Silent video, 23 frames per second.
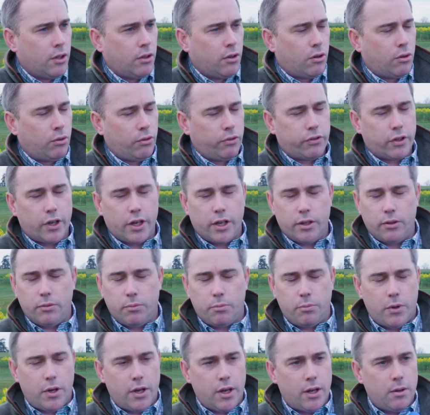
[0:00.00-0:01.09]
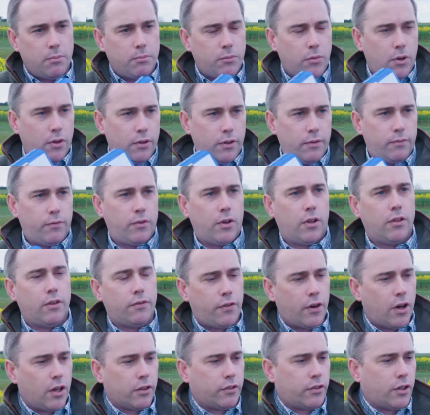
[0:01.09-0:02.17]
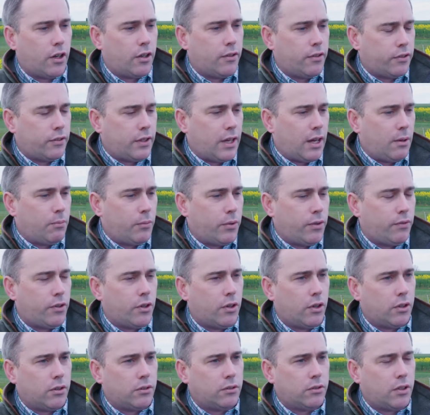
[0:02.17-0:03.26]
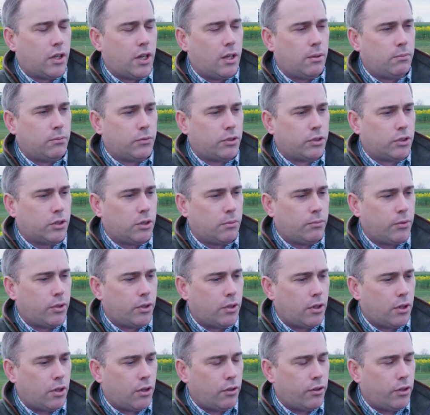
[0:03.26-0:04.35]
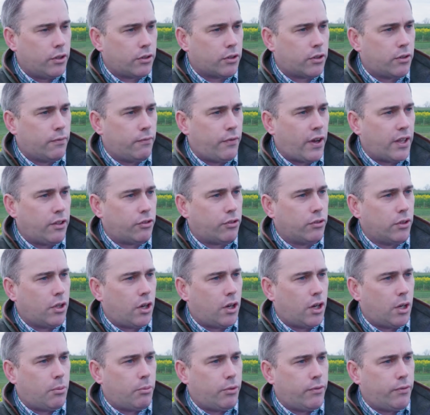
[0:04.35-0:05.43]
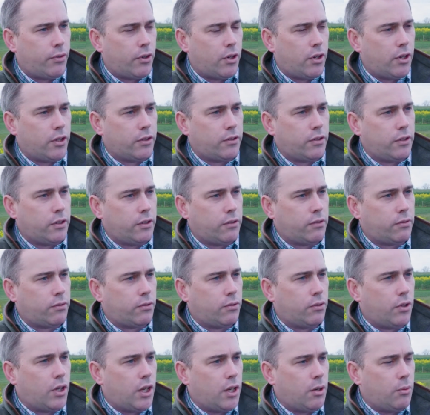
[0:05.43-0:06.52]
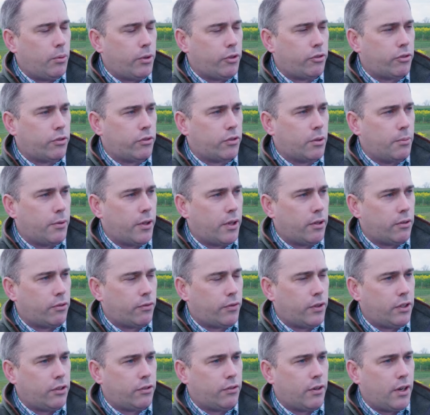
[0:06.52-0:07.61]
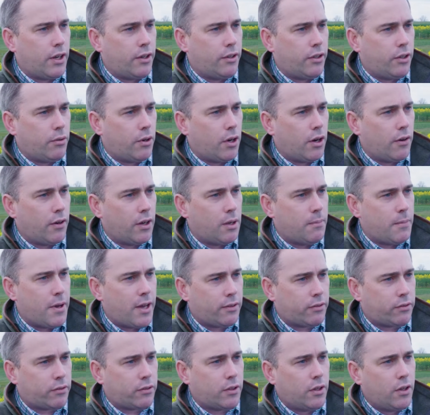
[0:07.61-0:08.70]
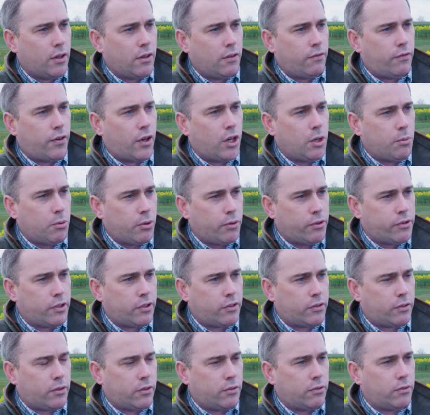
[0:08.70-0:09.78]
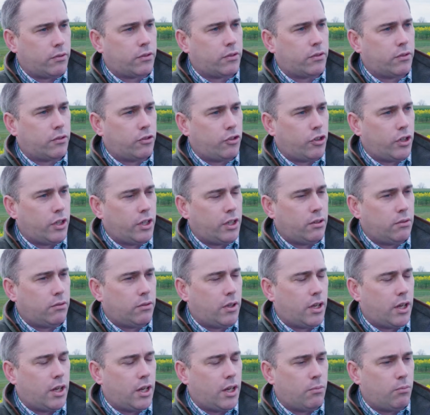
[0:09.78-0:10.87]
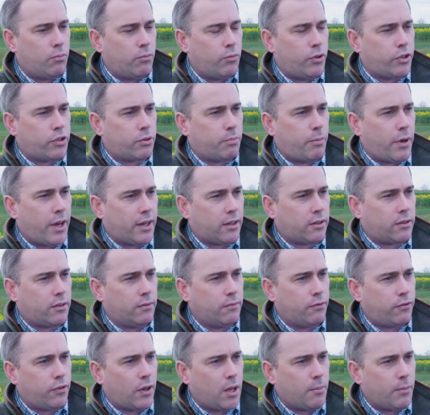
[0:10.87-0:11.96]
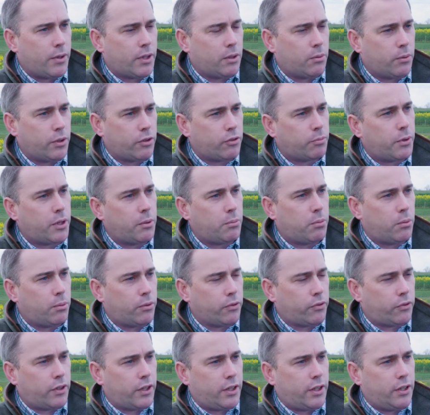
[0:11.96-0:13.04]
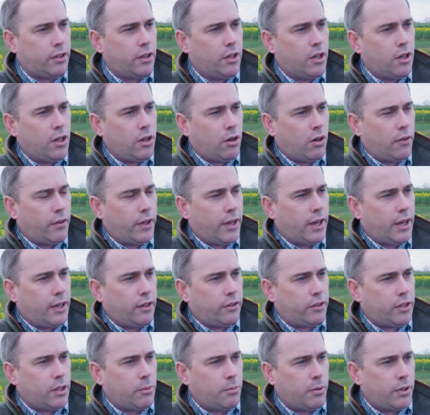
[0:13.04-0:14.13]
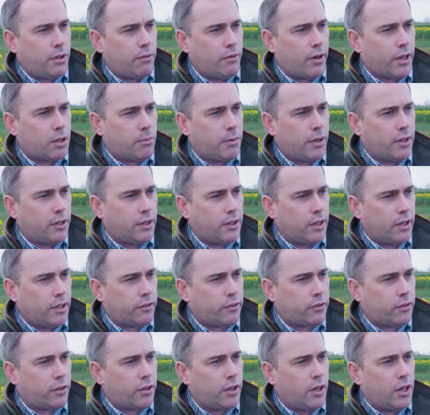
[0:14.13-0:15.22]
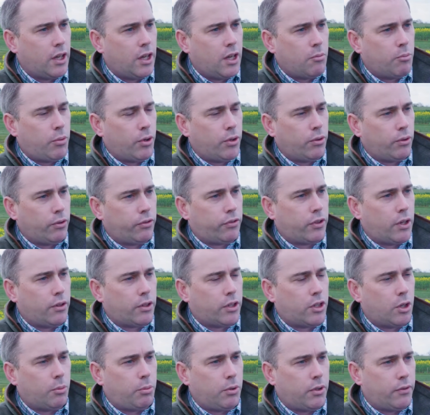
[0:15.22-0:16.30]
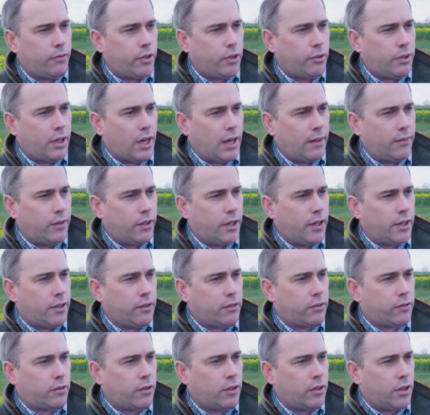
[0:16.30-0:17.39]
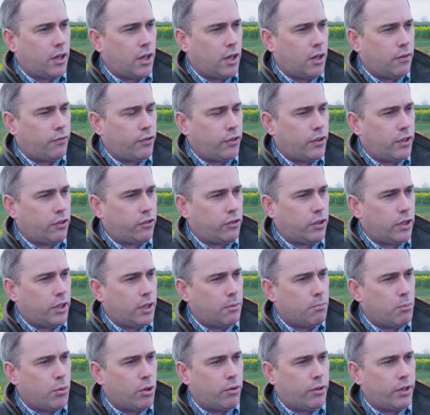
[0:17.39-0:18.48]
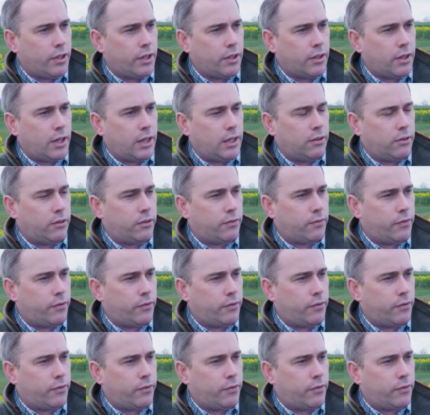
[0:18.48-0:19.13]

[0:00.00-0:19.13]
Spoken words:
Also on the far side of the stand we've got some other conventional hybrid varieties, which some of those feature our new RLMS FOMA resistance gene, Respect and Fleming, which people will see on the AHDB recommended list, but also a couple of new candidates for this year, Murray and